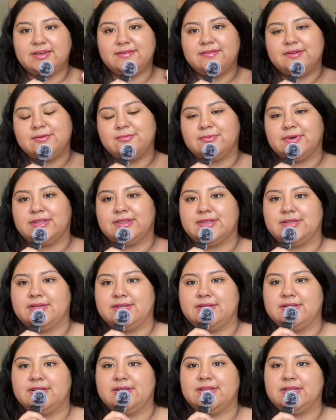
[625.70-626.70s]
even
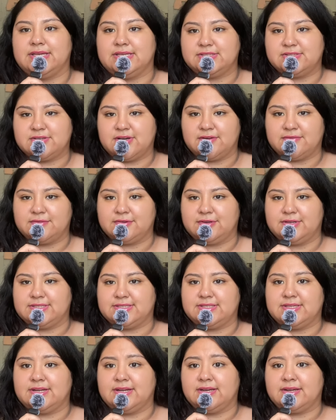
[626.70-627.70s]
within the soft girl
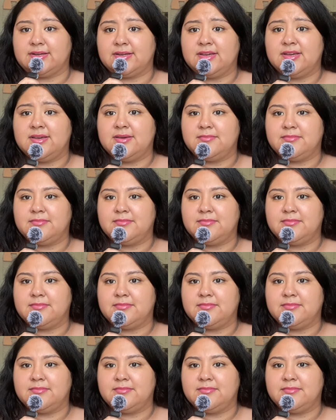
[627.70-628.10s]
aesthetic,